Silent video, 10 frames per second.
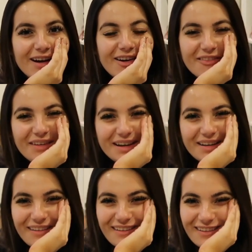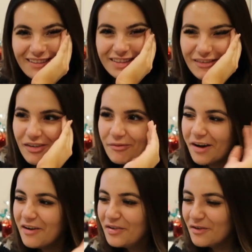Oh my god, I thought
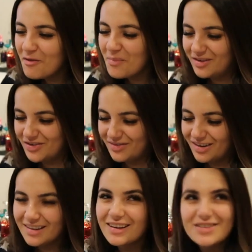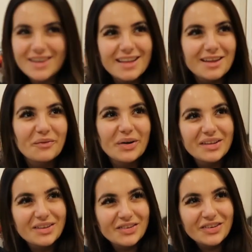we were meant to book that together. When
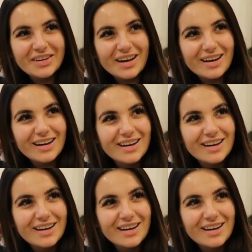did you do that?